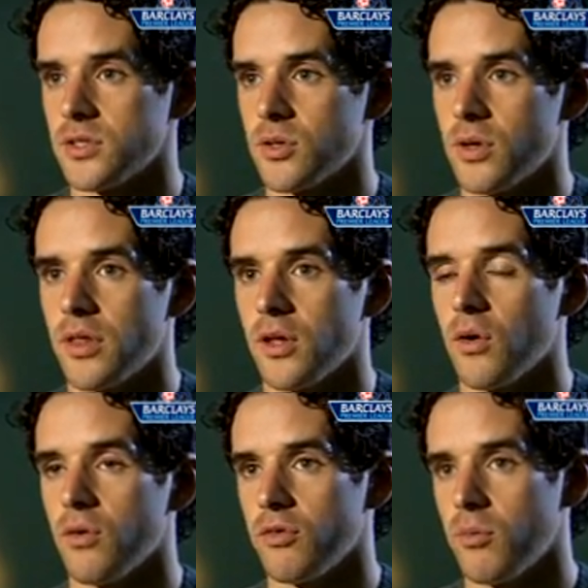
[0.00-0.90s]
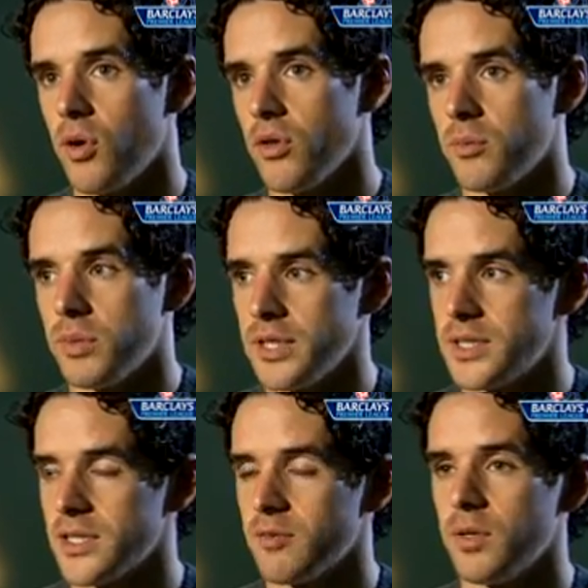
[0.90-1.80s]
So I think from all the
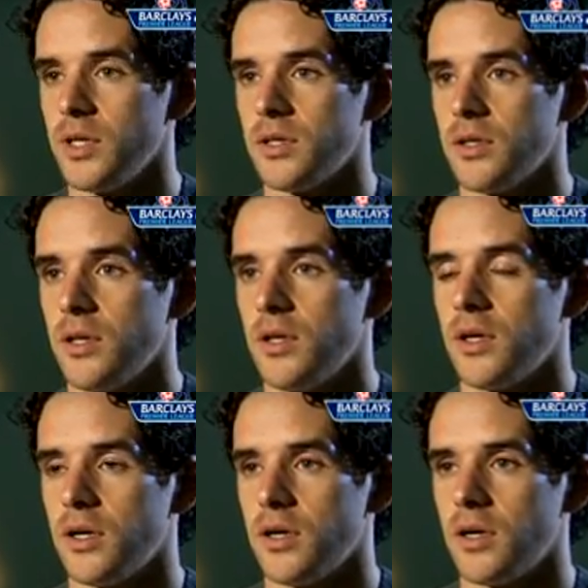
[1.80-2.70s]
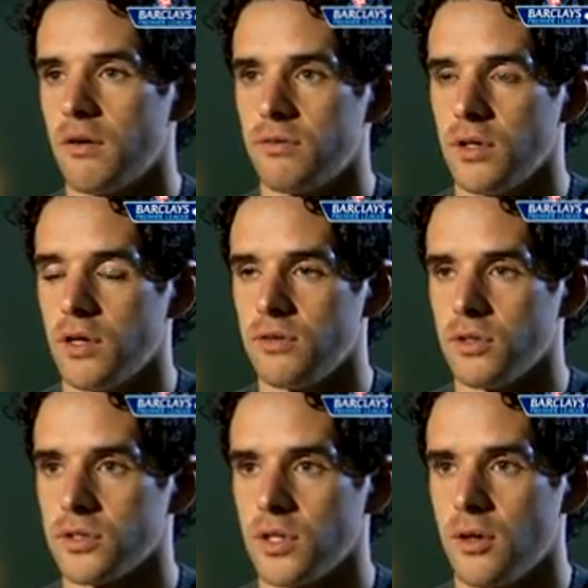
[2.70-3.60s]
places I've been, I've learned a